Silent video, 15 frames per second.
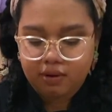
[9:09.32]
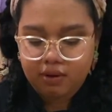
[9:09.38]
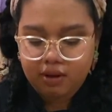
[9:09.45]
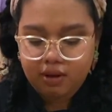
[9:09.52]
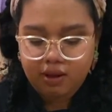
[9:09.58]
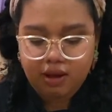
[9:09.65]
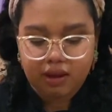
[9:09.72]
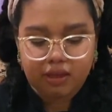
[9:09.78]

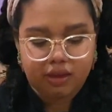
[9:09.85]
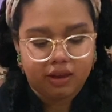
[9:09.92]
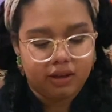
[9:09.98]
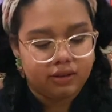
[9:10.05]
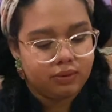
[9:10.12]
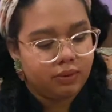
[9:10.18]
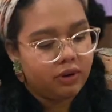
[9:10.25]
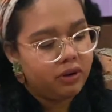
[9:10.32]
like
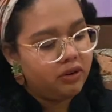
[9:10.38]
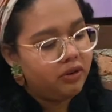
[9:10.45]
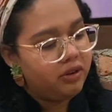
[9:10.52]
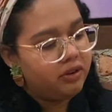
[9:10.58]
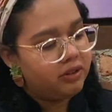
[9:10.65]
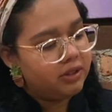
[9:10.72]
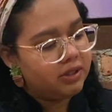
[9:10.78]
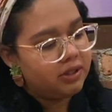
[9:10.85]
this, where you
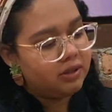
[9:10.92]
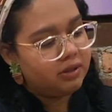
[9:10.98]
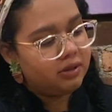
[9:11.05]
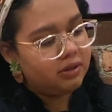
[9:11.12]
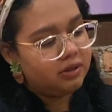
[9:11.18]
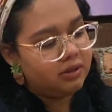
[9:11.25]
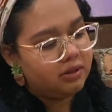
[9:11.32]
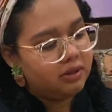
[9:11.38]
just,
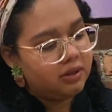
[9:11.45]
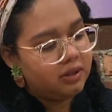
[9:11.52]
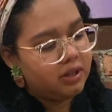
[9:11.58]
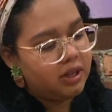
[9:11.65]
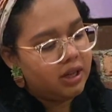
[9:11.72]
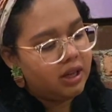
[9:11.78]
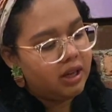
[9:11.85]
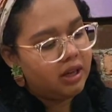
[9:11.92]

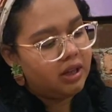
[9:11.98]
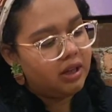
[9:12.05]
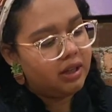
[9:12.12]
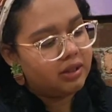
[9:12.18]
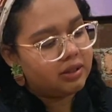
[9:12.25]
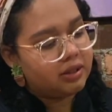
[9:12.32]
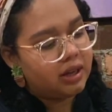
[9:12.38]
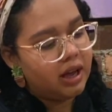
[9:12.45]

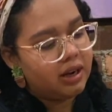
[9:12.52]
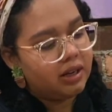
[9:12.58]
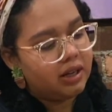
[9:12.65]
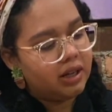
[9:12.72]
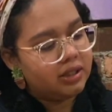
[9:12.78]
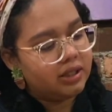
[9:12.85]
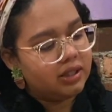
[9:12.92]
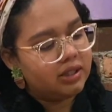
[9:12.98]
it kind of
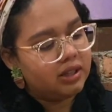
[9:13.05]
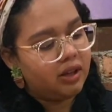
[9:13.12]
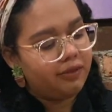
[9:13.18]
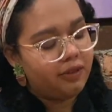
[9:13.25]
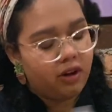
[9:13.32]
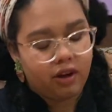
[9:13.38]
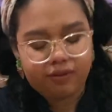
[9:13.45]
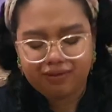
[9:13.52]
cuts itself
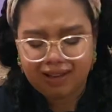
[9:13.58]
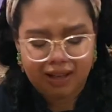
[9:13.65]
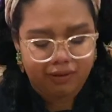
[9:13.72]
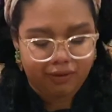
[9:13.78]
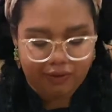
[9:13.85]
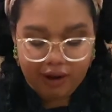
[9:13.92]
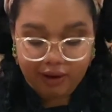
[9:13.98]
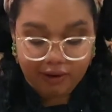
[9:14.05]
off, that's
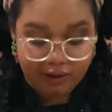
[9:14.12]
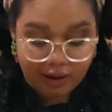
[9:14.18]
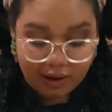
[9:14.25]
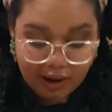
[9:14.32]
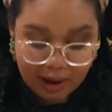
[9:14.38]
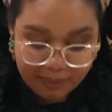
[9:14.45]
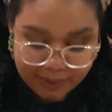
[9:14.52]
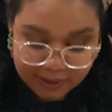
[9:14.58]
fine. That
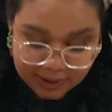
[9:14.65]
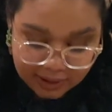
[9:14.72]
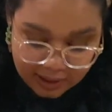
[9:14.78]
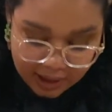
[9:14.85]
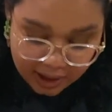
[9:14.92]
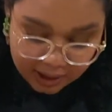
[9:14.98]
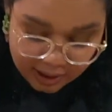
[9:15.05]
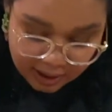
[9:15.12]
happens a
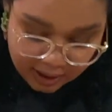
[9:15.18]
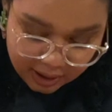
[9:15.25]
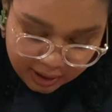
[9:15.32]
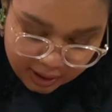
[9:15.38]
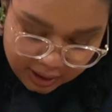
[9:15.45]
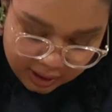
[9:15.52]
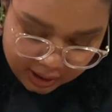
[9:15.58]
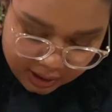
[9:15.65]
lot.
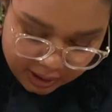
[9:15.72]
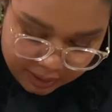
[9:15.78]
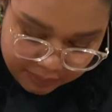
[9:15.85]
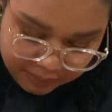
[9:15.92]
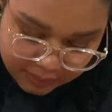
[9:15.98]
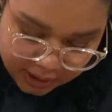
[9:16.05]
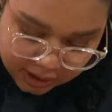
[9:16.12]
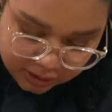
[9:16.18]

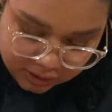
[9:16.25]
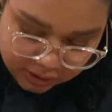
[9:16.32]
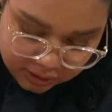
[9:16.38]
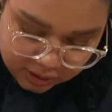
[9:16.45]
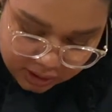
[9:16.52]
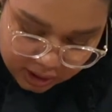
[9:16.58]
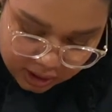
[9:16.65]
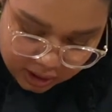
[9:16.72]
That's
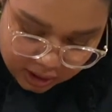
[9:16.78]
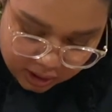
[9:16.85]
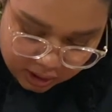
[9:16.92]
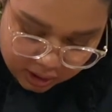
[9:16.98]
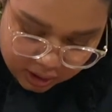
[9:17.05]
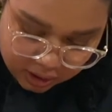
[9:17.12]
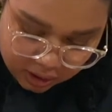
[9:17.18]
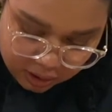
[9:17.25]
just
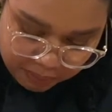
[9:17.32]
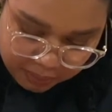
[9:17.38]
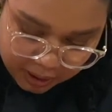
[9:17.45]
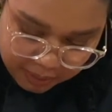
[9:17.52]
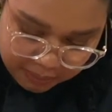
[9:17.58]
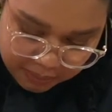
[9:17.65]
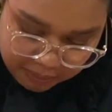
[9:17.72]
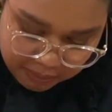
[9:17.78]
air in your
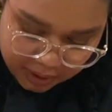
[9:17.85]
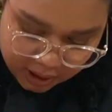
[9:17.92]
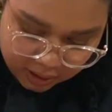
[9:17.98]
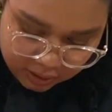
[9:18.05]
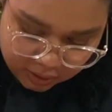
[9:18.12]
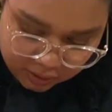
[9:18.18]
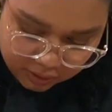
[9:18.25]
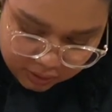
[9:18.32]
piping
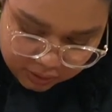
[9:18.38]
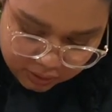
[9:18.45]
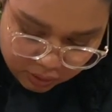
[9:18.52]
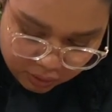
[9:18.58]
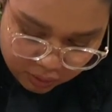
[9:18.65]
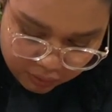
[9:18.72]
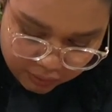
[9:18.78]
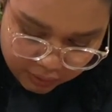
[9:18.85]
bag. Just go
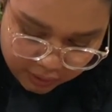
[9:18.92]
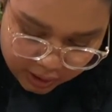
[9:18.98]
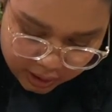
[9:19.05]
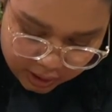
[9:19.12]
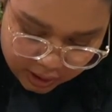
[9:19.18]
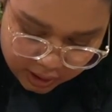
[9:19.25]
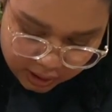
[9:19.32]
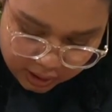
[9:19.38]
over that
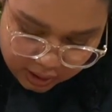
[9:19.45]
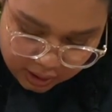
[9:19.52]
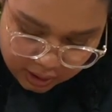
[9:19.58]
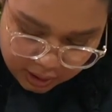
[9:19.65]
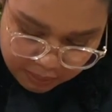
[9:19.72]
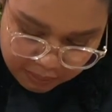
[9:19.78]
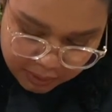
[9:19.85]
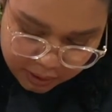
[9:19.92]

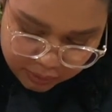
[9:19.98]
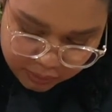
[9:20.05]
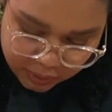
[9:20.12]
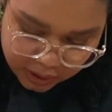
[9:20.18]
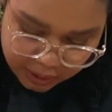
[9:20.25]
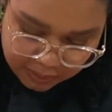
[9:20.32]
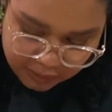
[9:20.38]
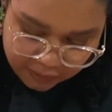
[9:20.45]
again, because we're
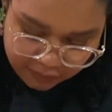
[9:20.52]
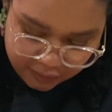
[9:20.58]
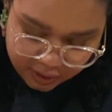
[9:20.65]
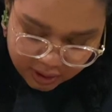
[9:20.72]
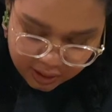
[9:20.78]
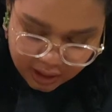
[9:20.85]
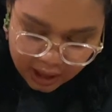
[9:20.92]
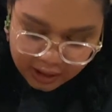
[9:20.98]
going to be
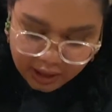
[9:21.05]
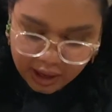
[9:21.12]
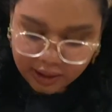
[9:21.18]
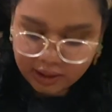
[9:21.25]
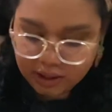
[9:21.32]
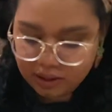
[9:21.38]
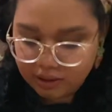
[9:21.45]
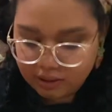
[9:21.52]
filling that line
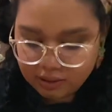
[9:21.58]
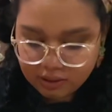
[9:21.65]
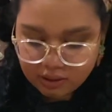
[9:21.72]
in.